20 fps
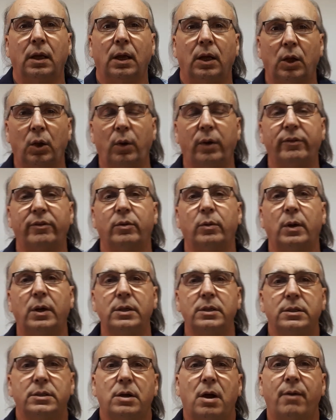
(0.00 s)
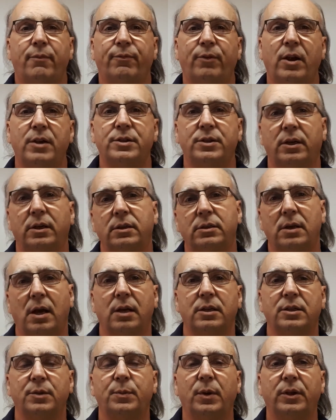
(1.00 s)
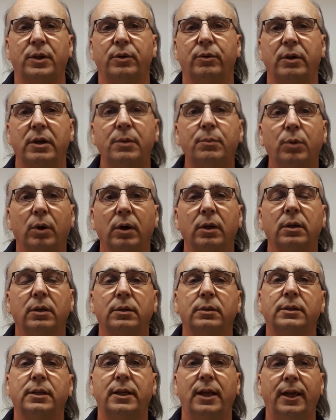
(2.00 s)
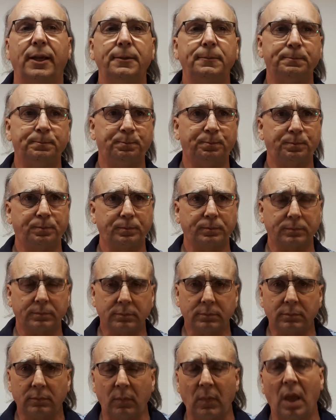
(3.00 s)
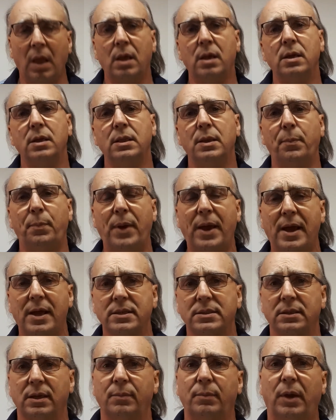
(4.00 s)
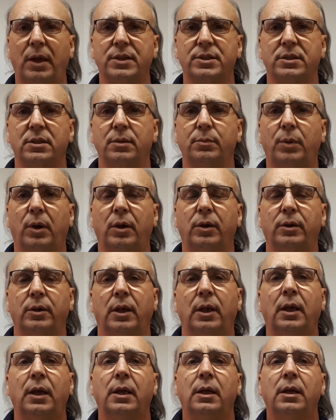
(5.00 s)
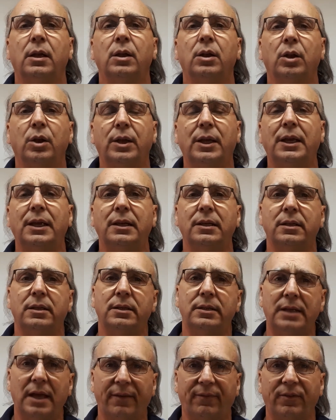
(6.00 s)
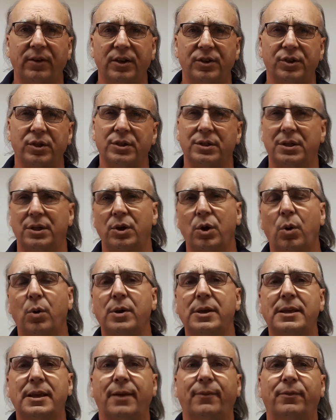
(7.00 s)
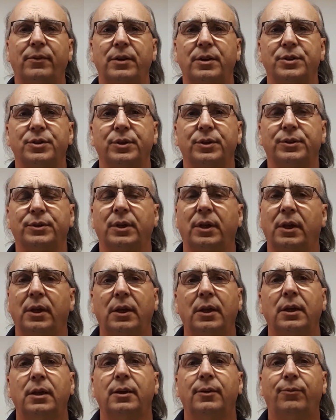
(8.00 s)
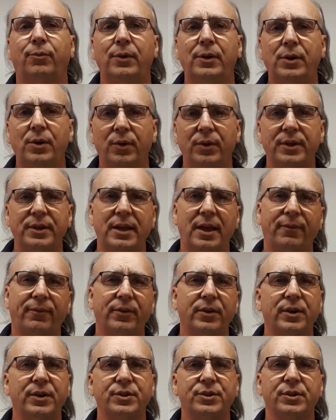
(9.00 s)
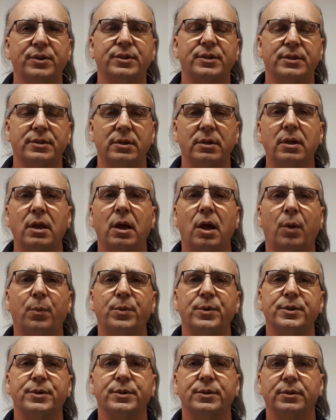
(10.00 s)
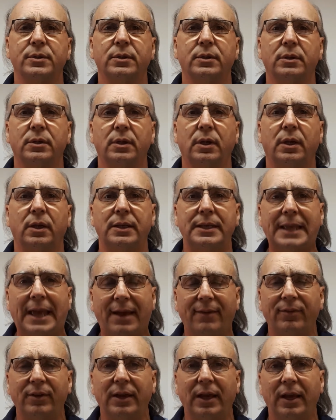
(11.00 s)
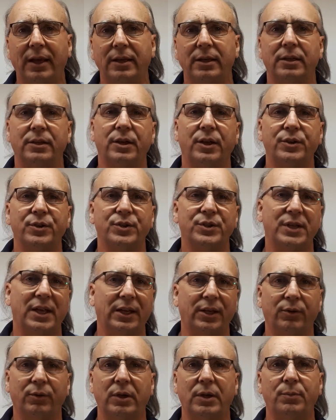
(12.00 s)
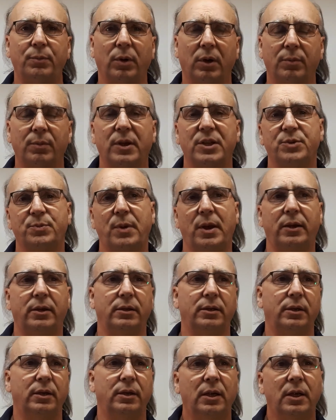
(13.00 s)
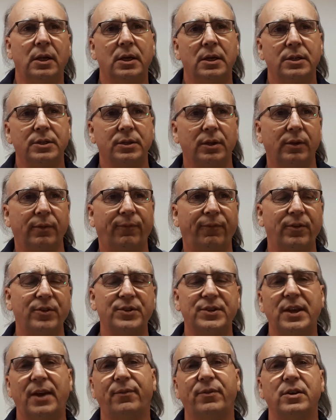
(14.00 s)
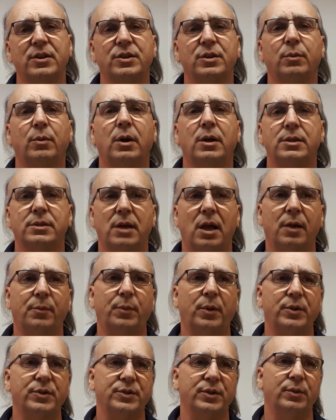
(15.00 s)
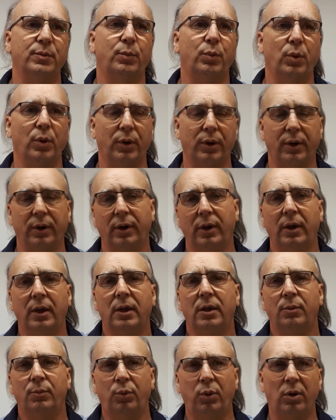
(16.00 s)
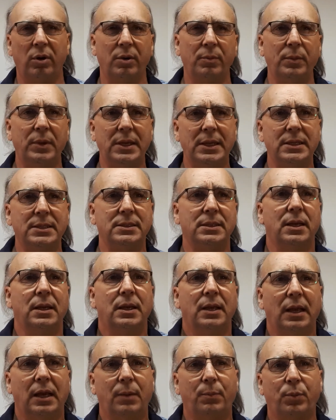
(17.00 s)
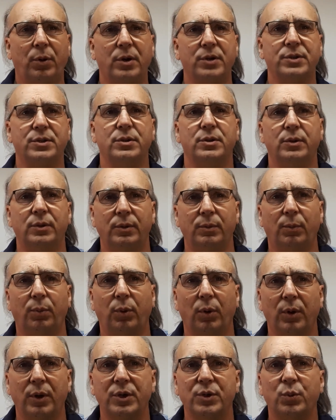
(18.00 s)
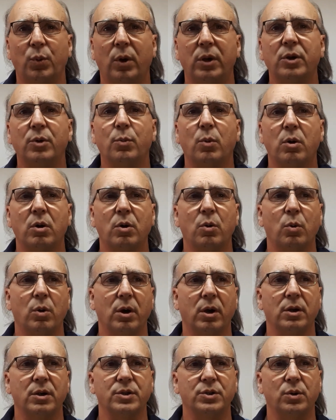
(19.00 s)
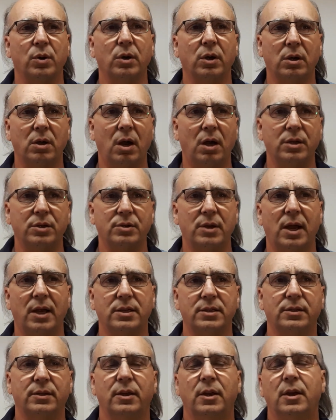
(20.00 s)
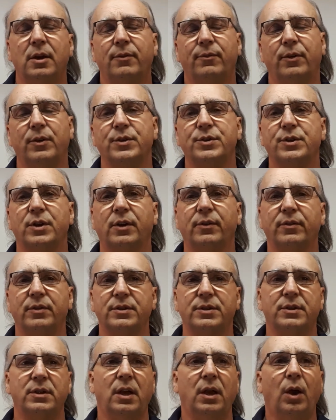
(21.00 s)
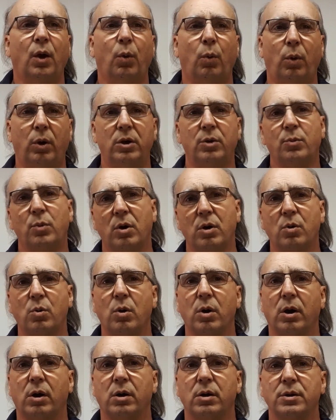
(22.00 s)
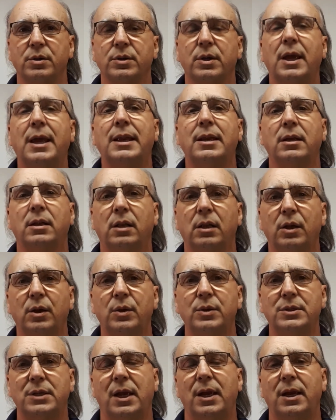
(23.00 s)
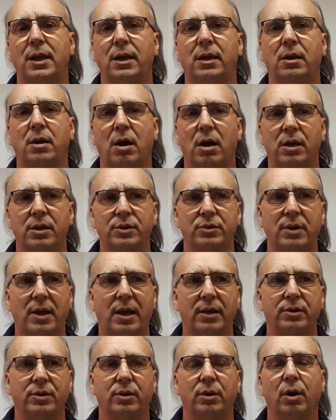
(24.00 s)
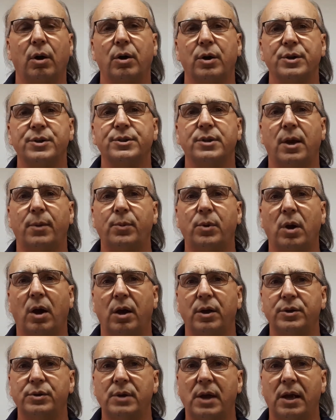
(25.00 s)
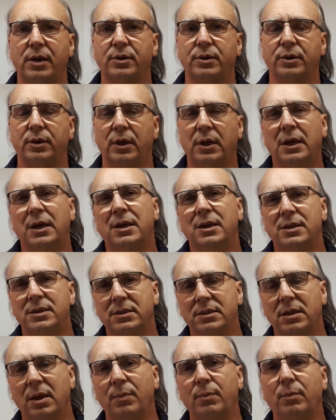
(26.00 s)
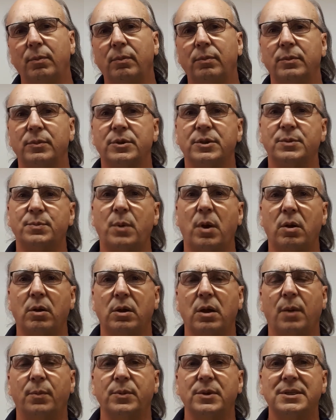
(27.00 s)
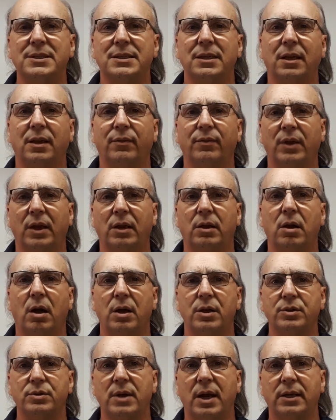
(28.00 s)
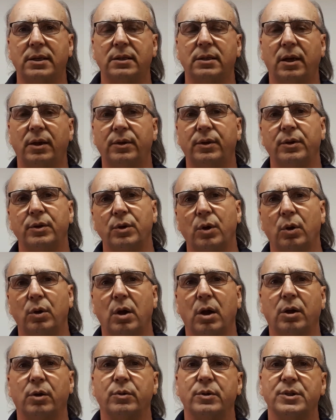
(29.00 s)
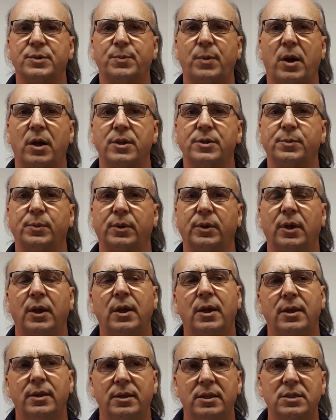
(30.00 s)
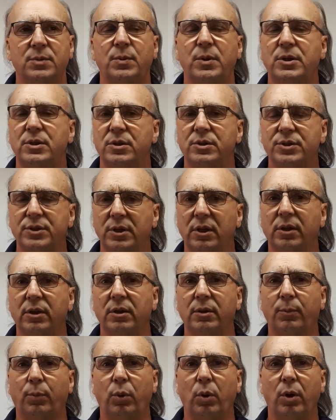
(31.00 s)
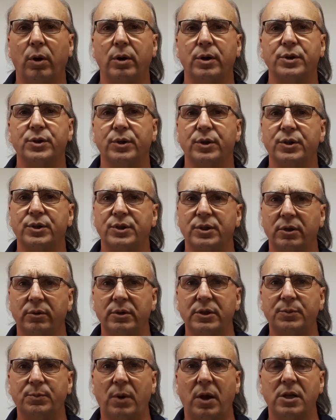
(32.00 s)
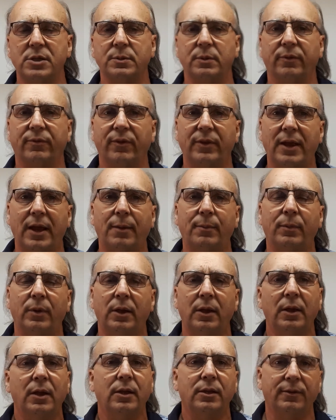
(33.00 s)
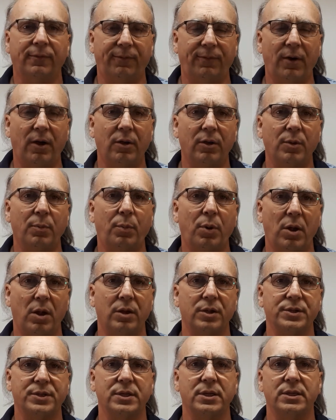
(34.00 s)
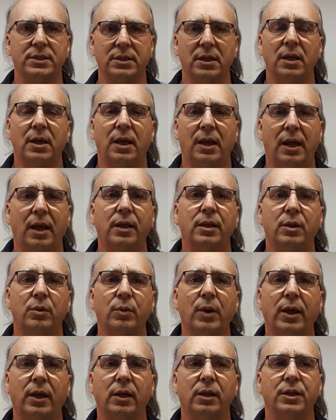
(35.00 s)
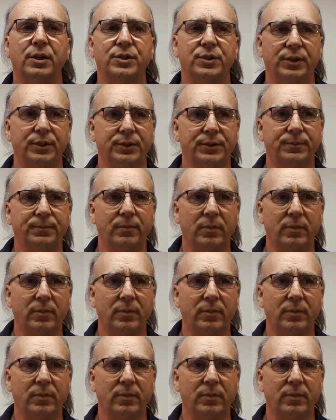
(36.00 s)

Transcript: Hello everyone, Tom French here to talk to you about the Green Book today. In the past I mentioned about looking into the definitions and knowing definitions. If we know the definitions, it's going to help us navigate and understand the Green Book much better. So the first definition I want to talk about is the employer. Employer means a person who employs one or more workers or contracts for the service one or more workers and includes a contractor or subcontractor. Some small companies think if they contract it out, they're no longer responsible. This means you're still the employer, so you're still responsible for them to follow the policies and the regulations.